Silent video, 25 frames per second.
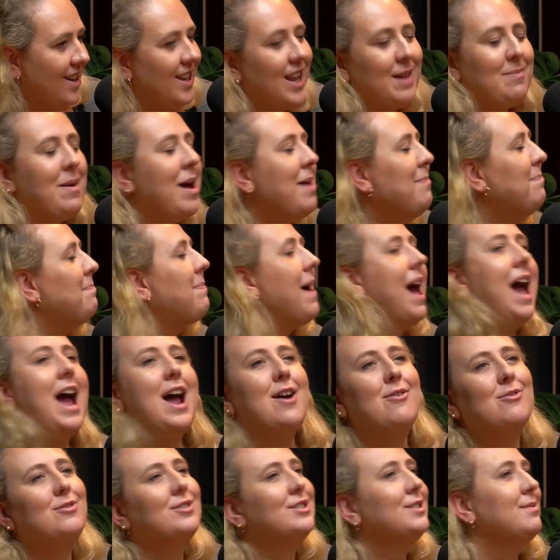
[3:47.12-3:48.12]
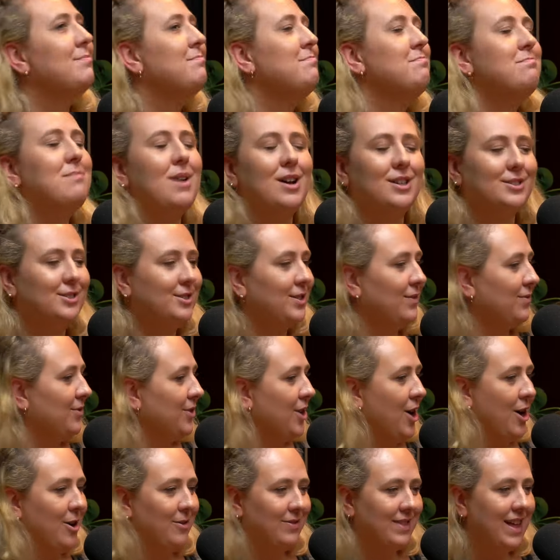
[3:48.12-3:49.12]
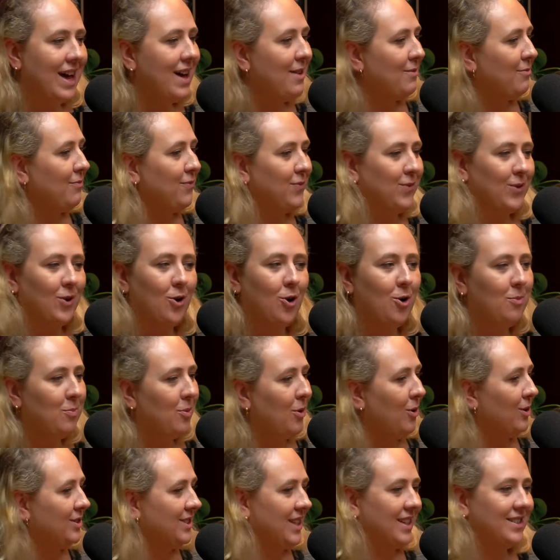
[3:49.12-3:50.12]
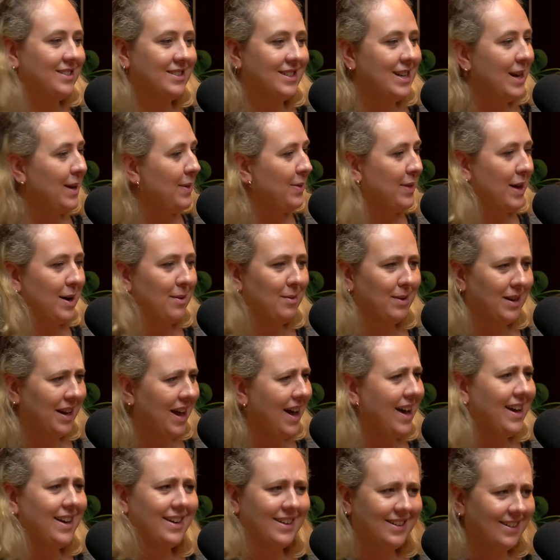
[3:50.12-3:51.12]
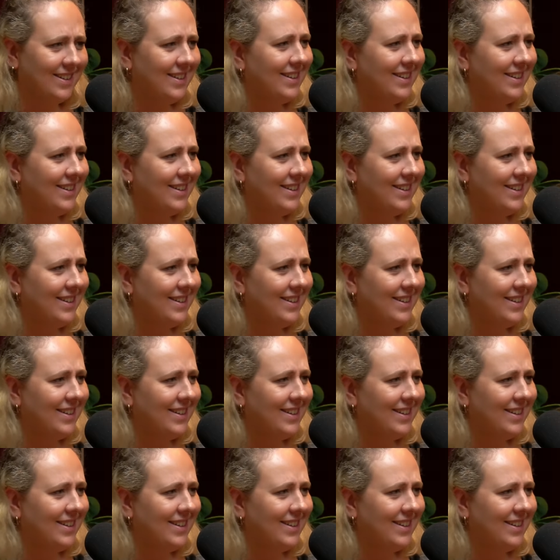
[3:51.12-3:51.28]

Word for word: Like my parents must have known that, that floorboards the... underneath it were like